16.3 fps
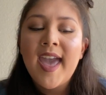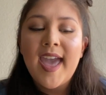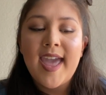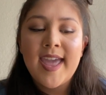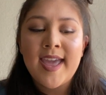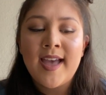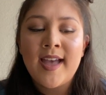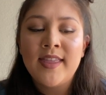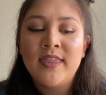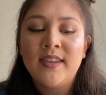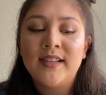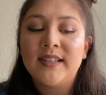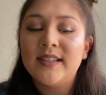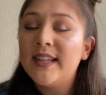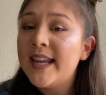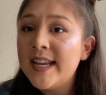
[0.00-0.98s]
And
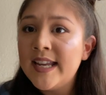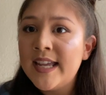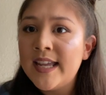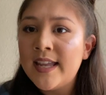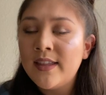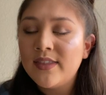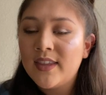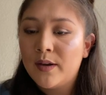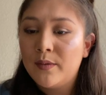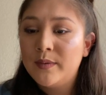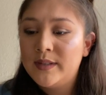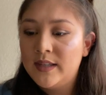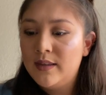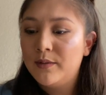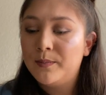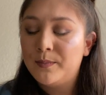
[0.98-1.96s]
this lady that
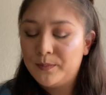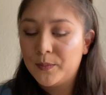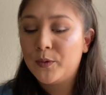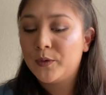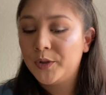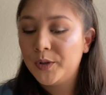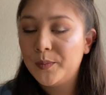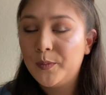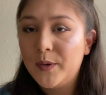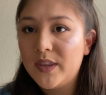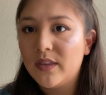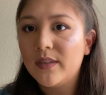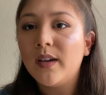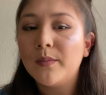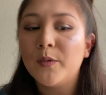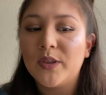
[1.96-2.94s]
was in the group
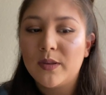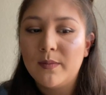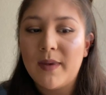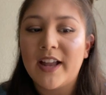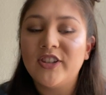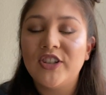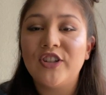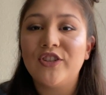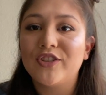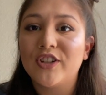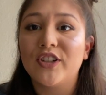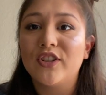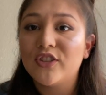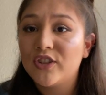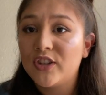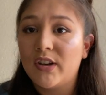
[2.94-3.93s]
with them with the matching
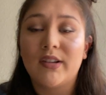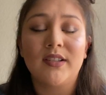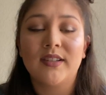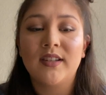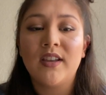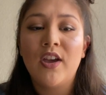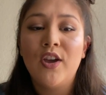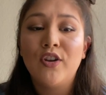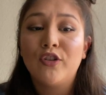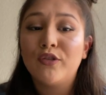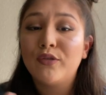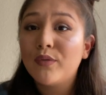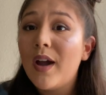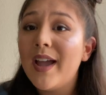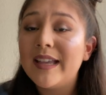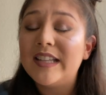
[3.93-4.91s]
shirt starts
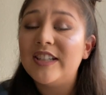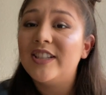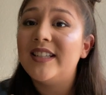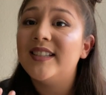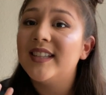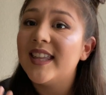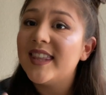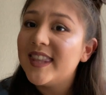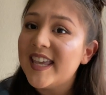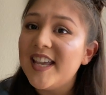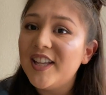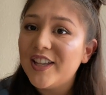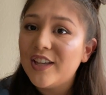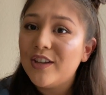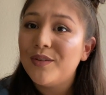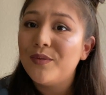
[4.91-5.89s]
crying, and she said,
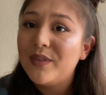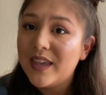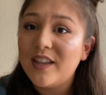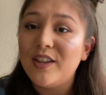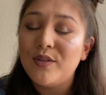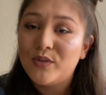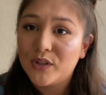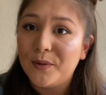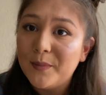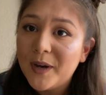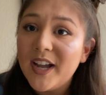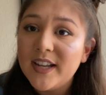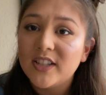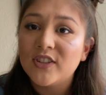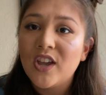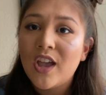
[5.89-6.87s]
thank you so
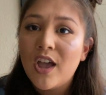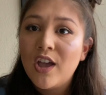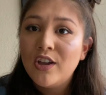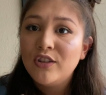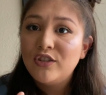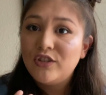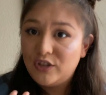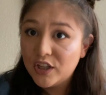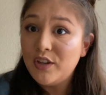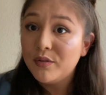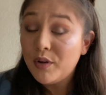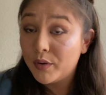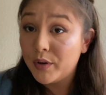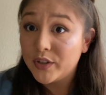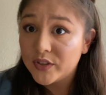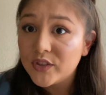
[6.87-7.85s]
much. Do you
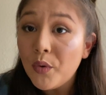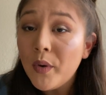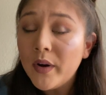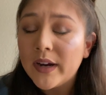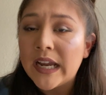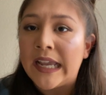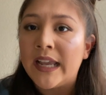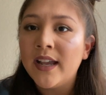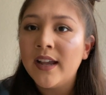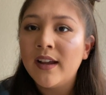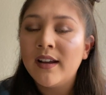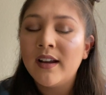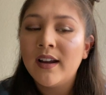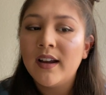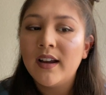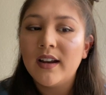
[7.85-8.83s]
know her story?
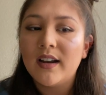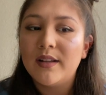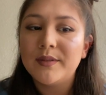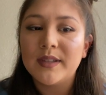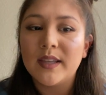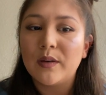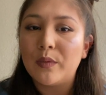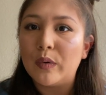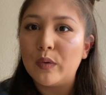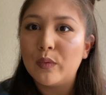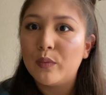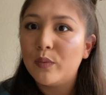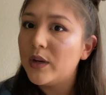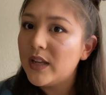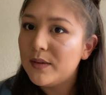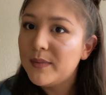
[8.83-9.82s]
And I was like,
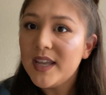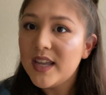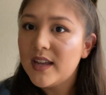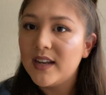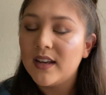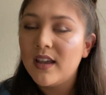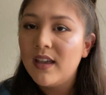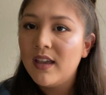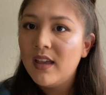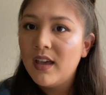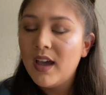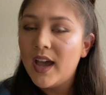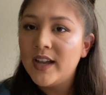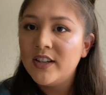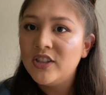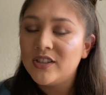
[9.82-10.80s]
what do you mean?
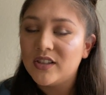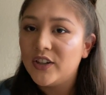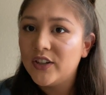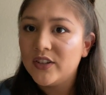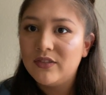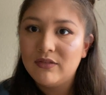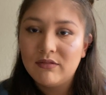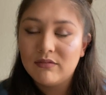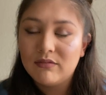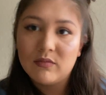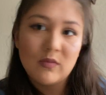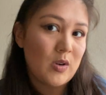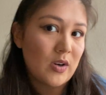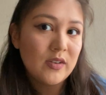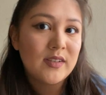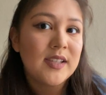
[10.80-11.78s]
I just heard
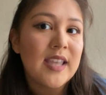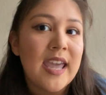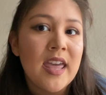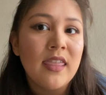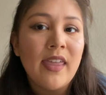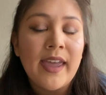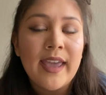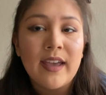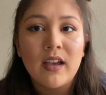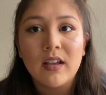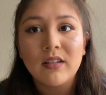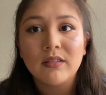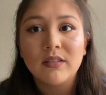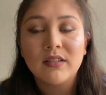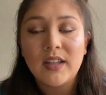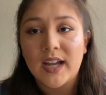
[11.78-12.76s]
her say like
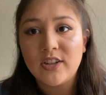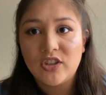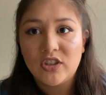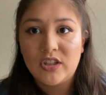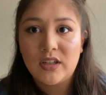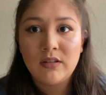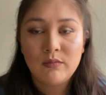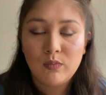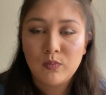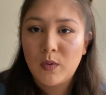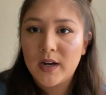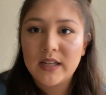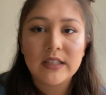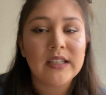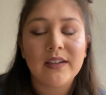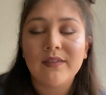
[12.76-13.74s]
that she
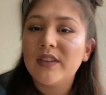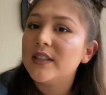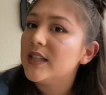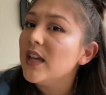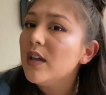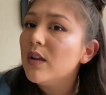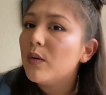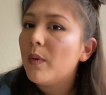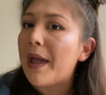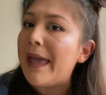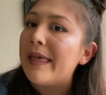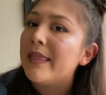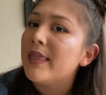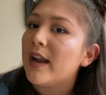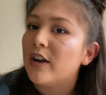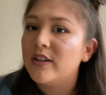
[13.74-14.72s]
wanted to give the ticket
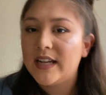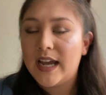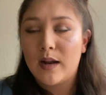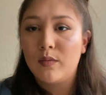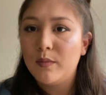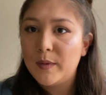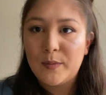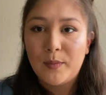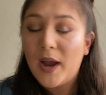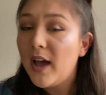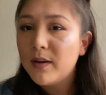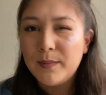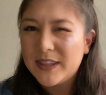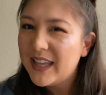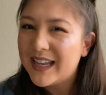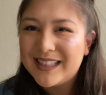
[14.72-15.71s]
away and that her dad would be
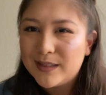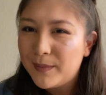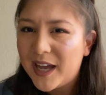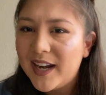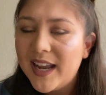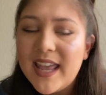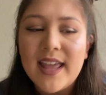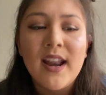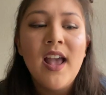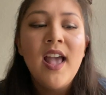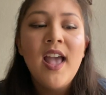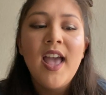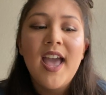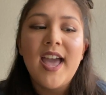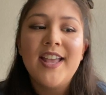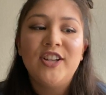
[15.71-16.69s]
proud, but that's about it.
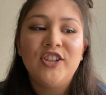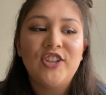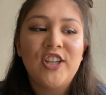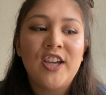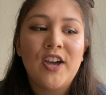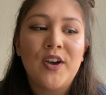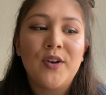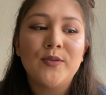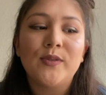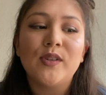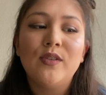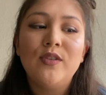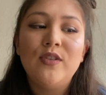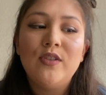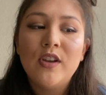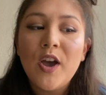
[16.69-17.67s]
And she goes,
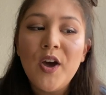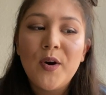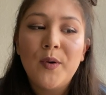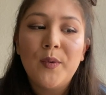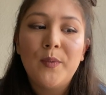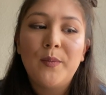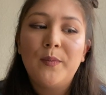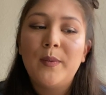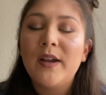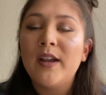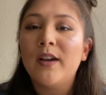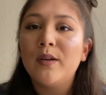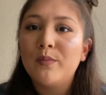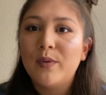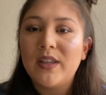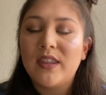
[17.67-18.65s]
no,
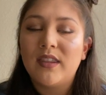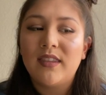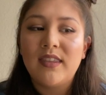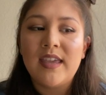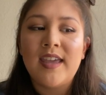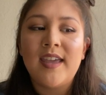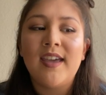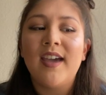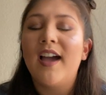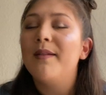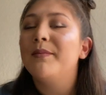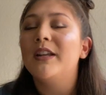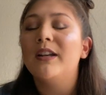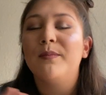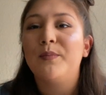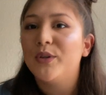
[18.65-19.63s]
we're with the,
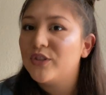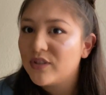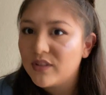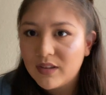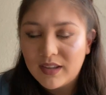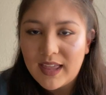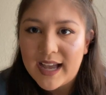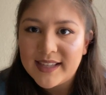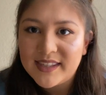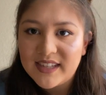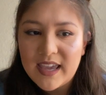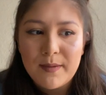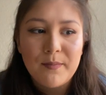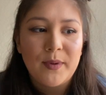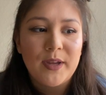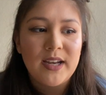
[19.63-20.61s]
I'm gonna butcher the last
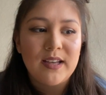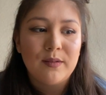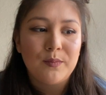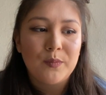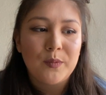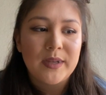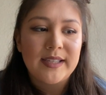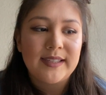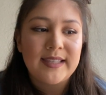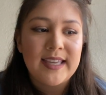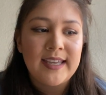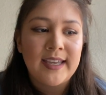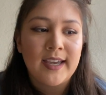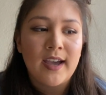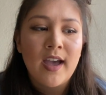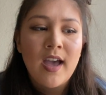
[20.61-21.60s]
name, but it was
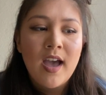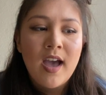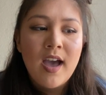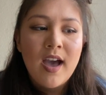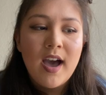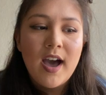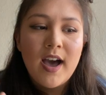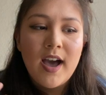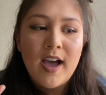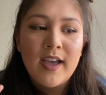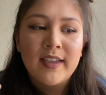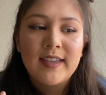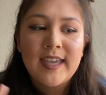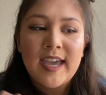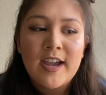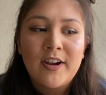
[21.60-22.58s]
the
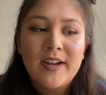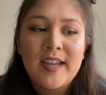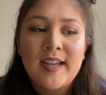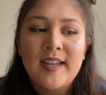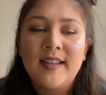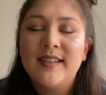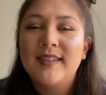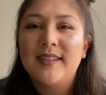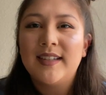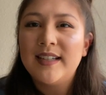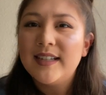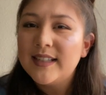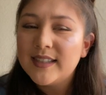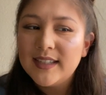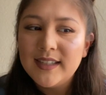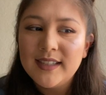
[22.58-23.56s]
Gary
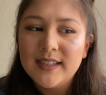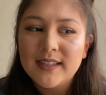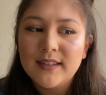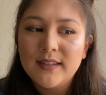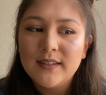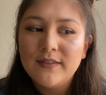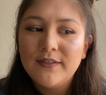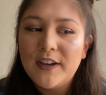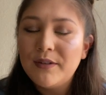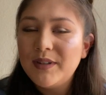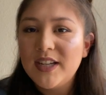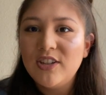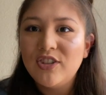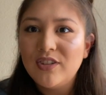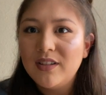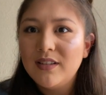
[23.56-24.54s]
Sinus
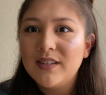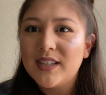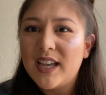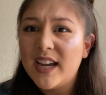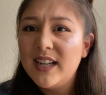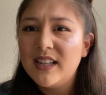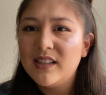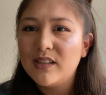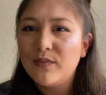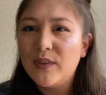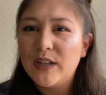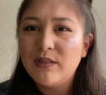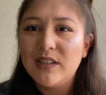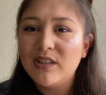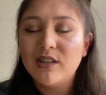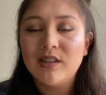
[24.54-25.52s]
Foundation,
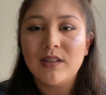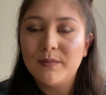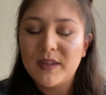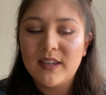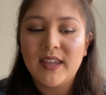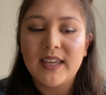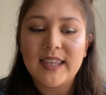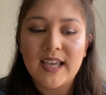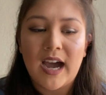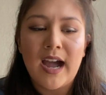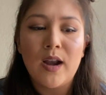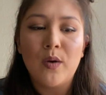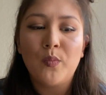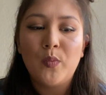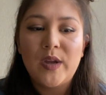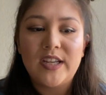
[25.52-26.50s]
something like
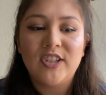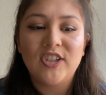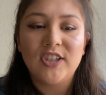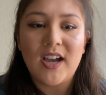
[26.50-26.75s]
that, which